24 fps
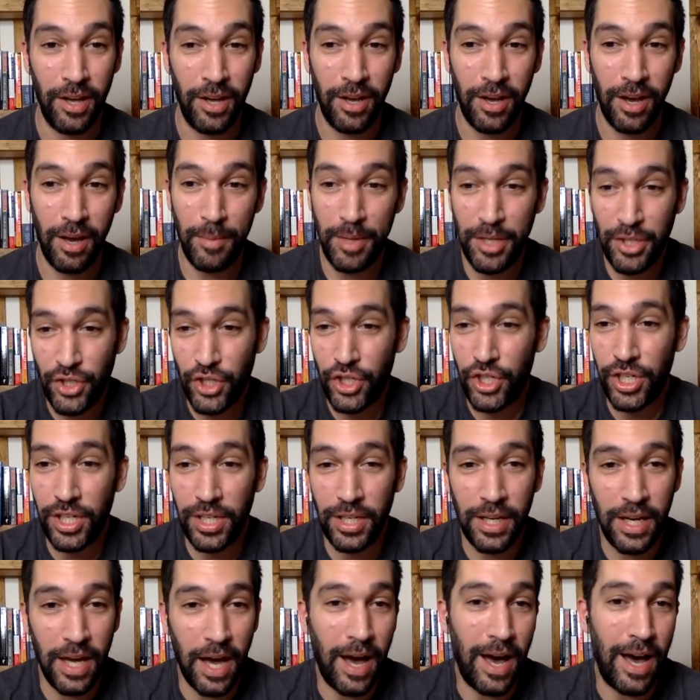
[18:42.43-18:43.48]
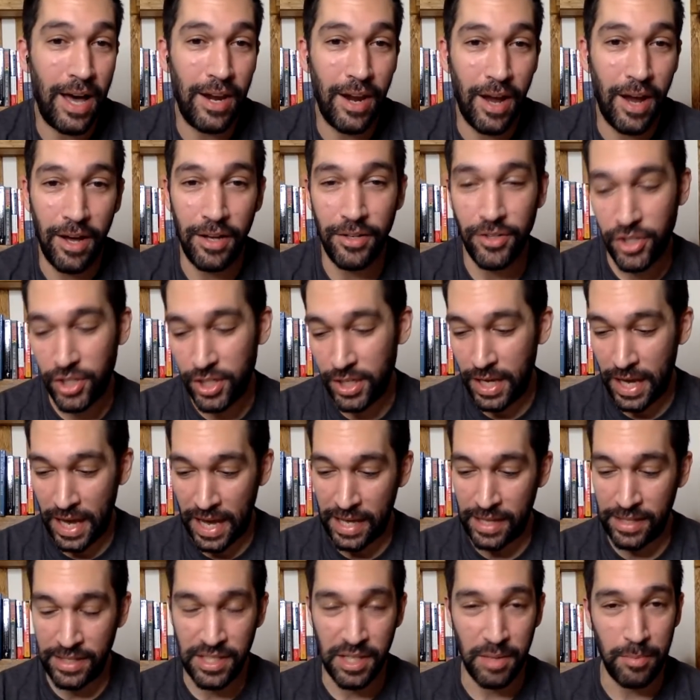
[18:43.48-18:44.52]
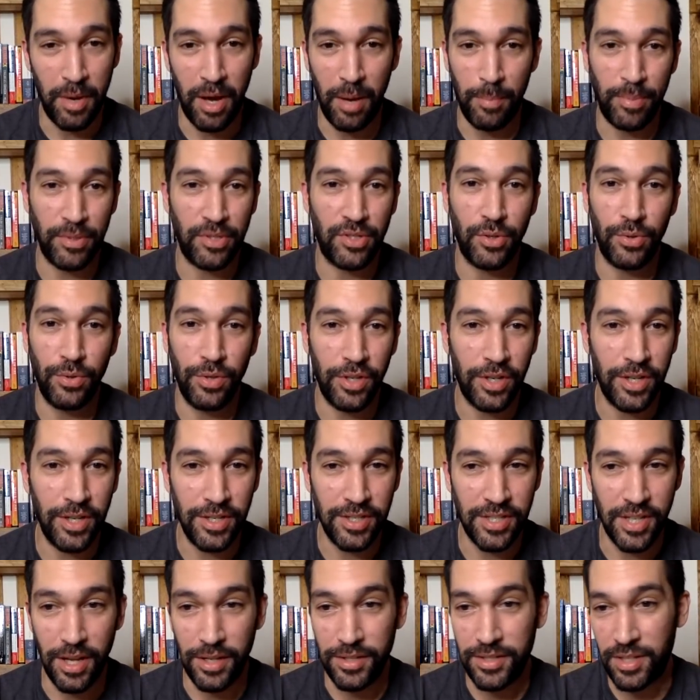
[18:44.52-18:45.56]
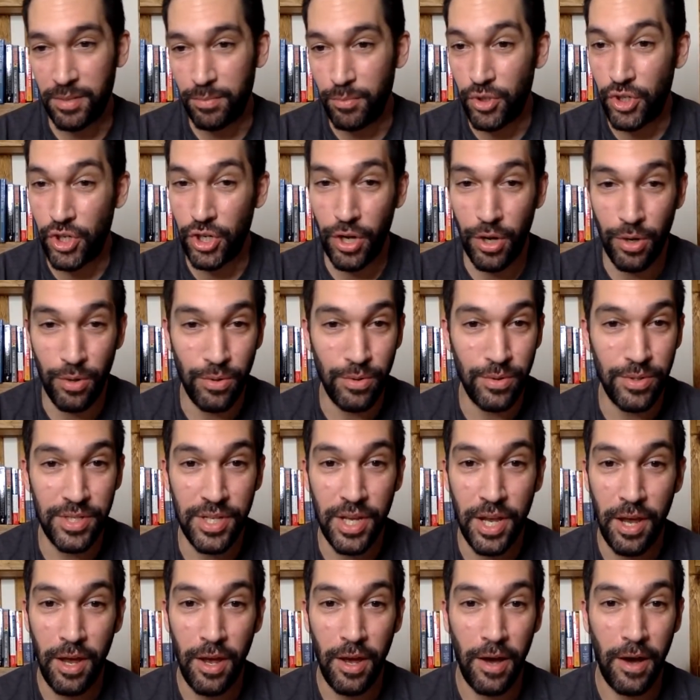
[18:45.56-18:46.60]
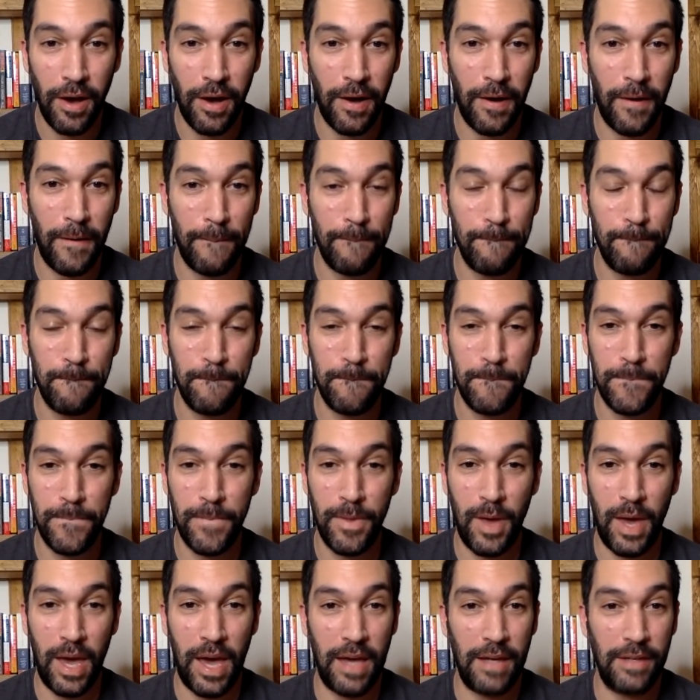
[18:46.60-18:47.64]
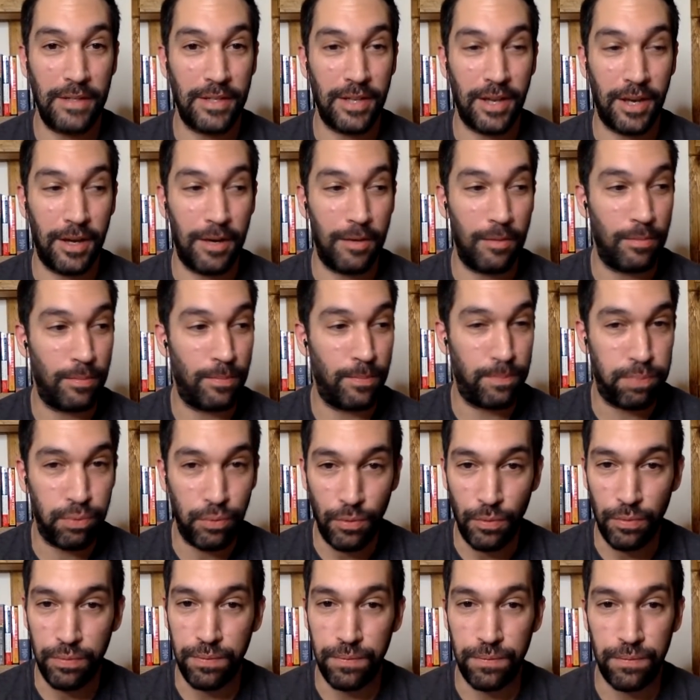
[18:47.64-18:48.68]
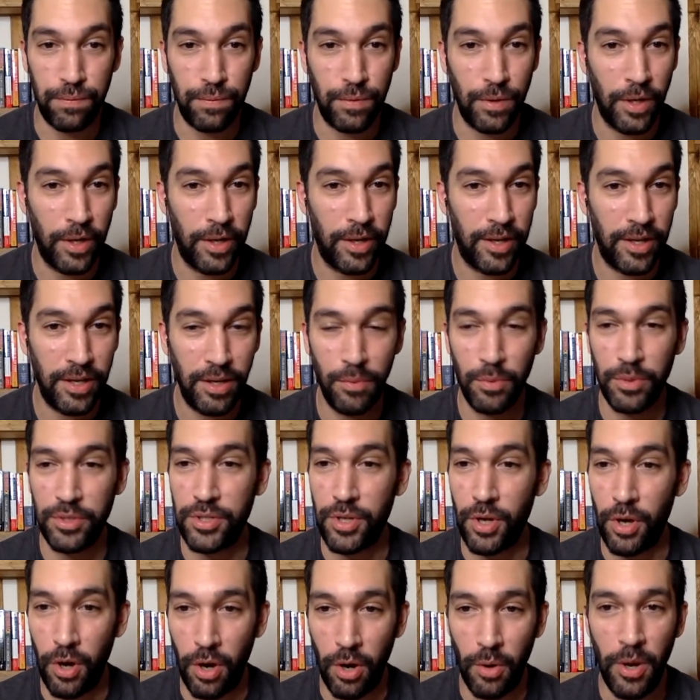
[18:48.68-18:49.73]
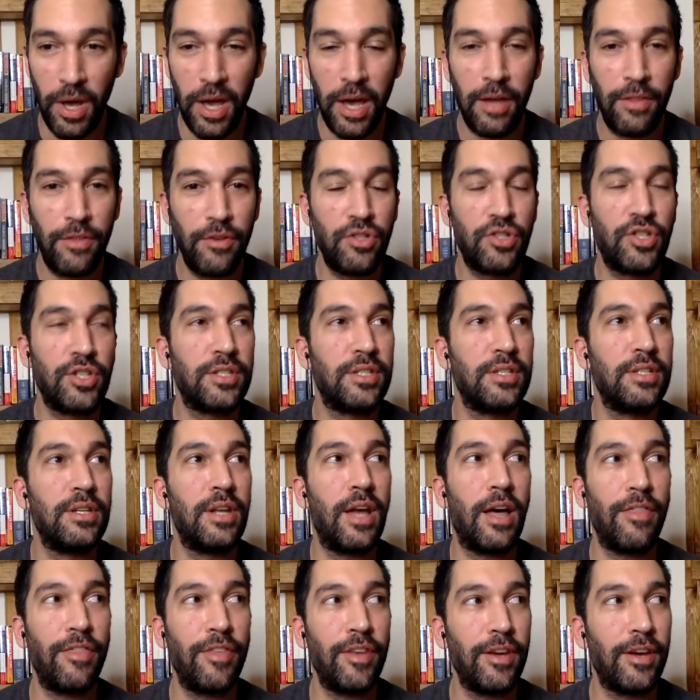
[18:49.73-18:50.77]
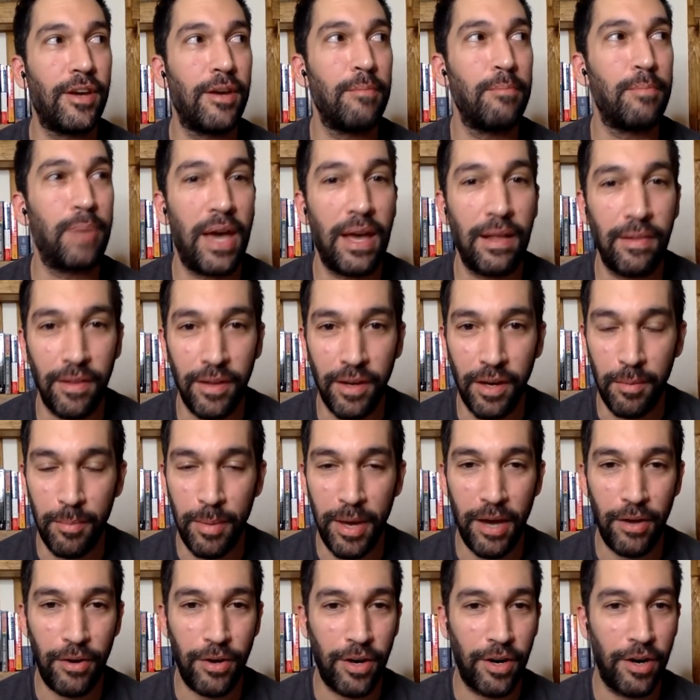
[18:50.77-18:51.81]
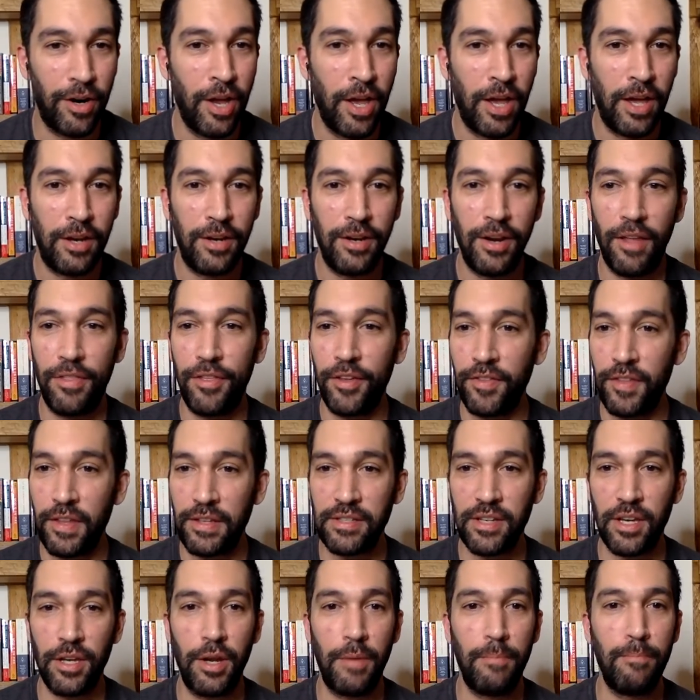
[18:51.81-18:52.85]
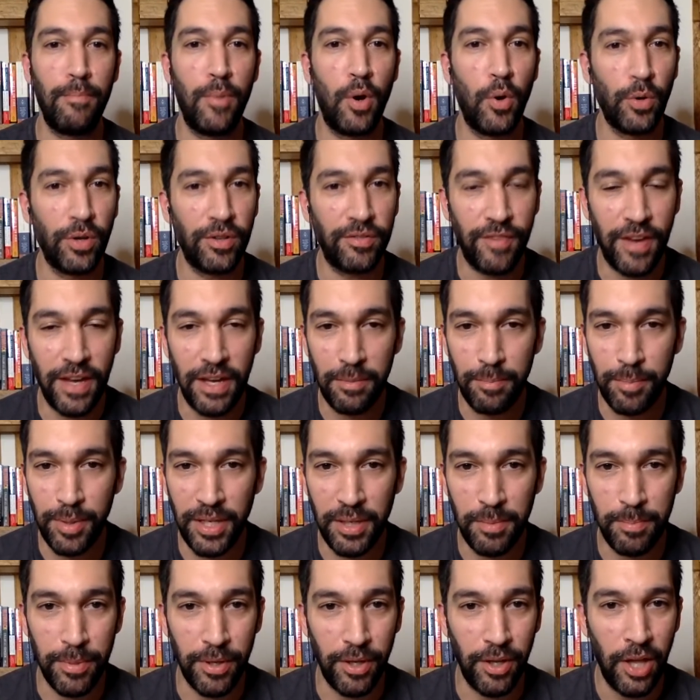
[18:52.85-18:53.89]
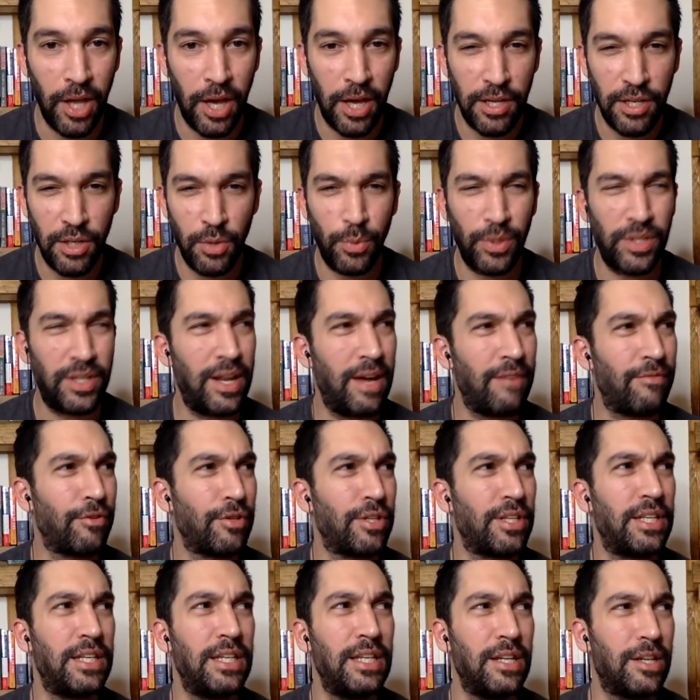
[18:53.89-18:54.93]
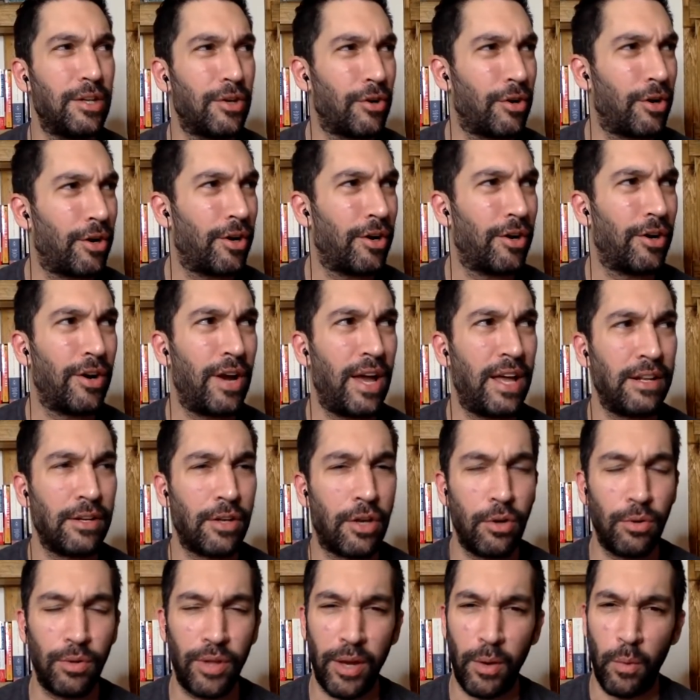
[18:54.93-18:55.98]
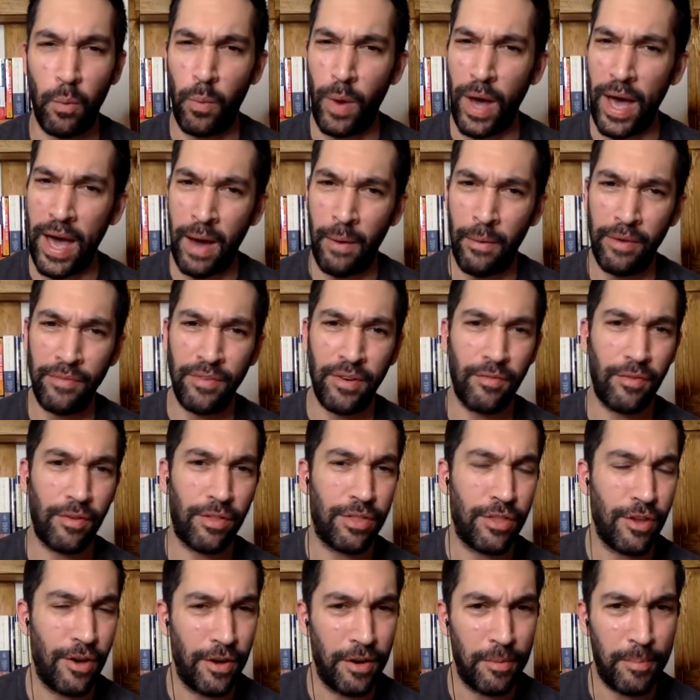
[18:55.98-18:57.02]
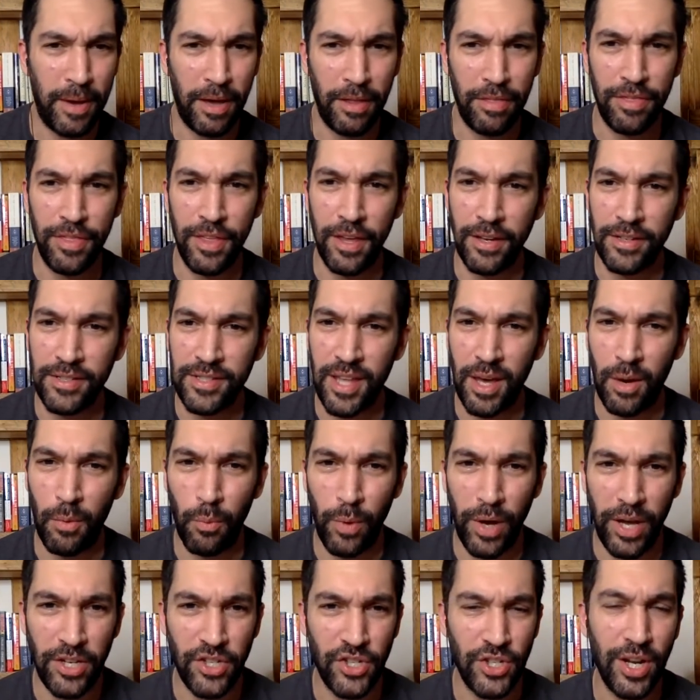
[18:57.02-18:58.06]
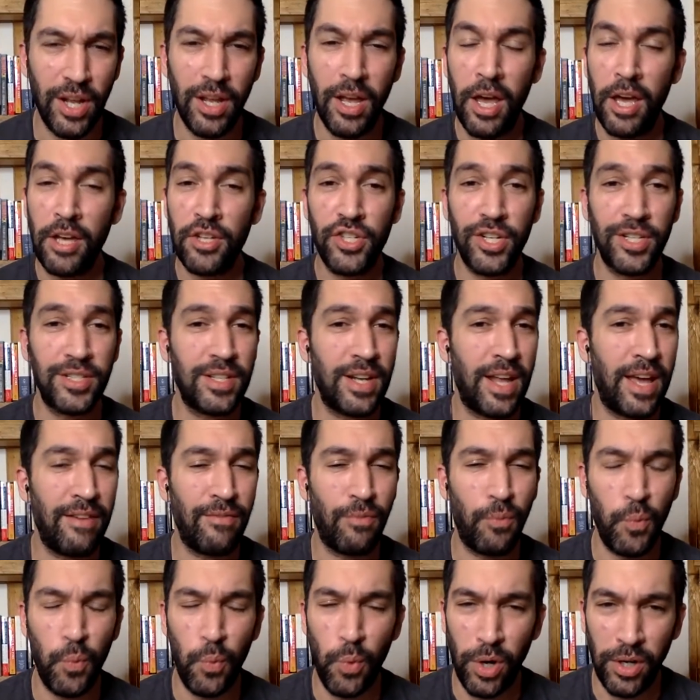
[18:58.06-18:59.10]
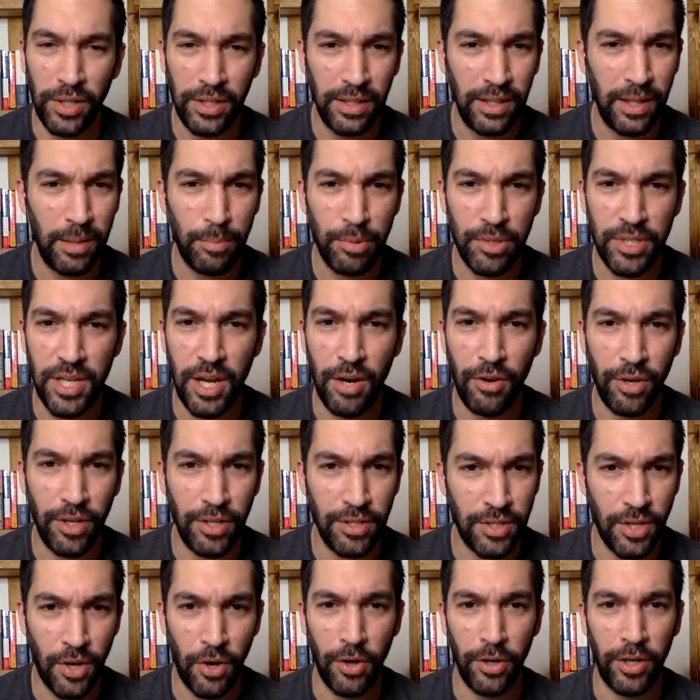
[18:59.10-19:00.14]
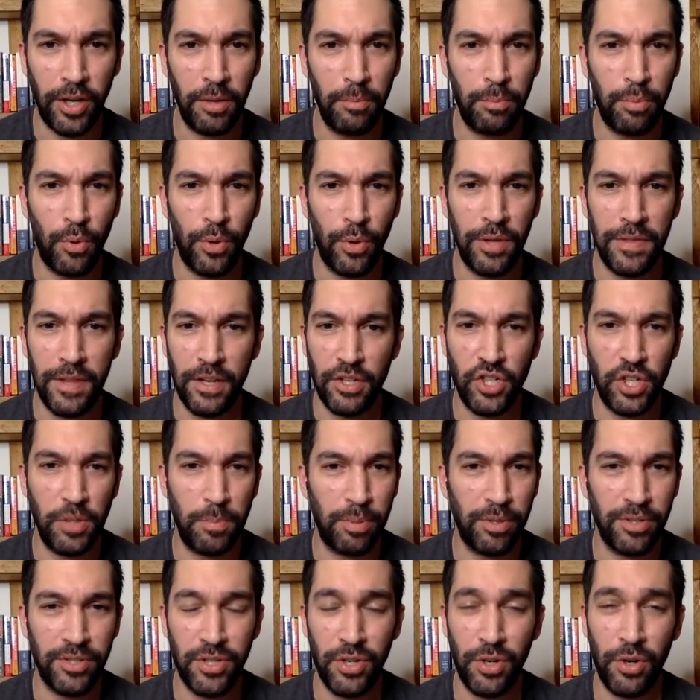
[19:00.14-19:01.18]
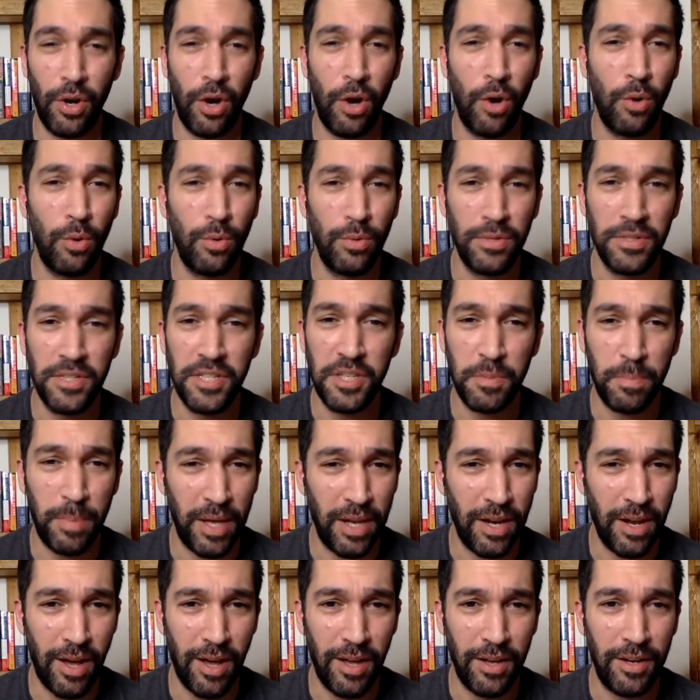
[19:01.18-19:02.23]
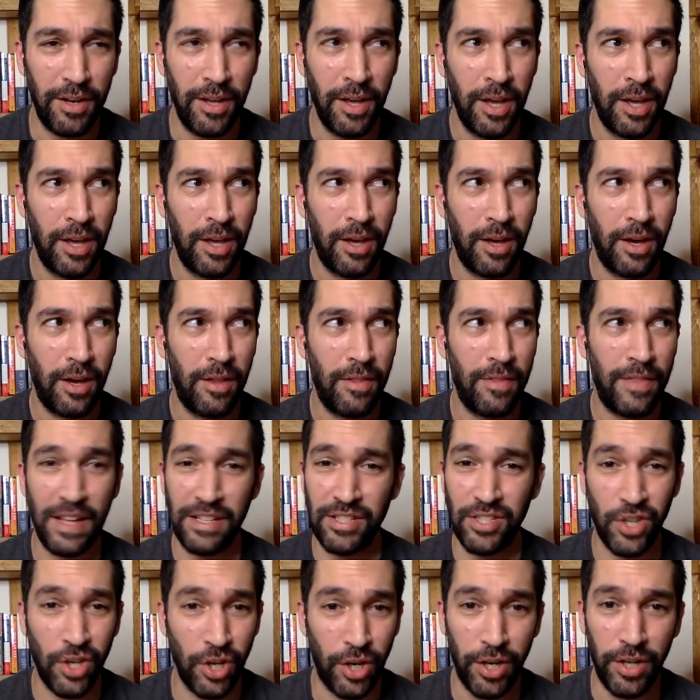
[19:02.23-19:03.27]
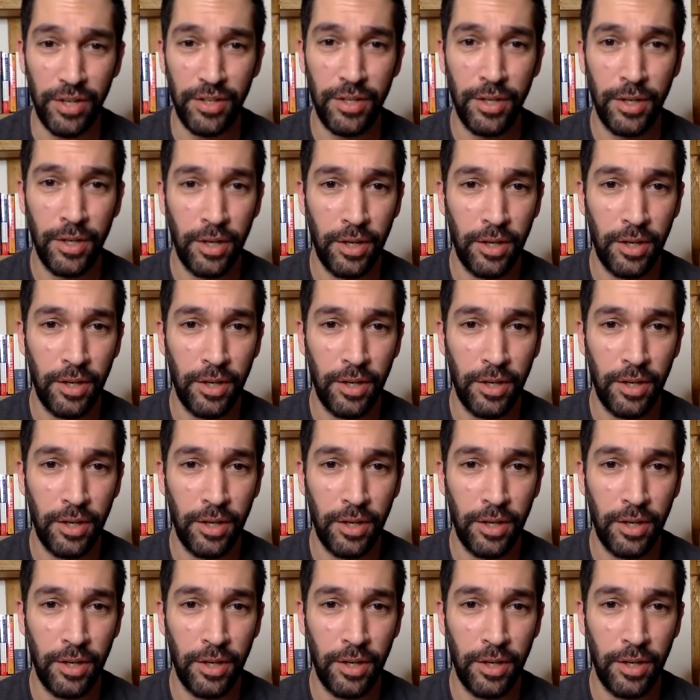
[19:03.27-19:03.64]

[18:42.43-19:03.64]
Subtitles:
I mean, she had some opportunities on some shows, and oof, it was there's just nothing compelling about her, nothing that's going to motivate people. You would never hear her and go like, wow, I've never thought about things that way. She doesn't have one libertarian talking point that she puts her own spin on that's good.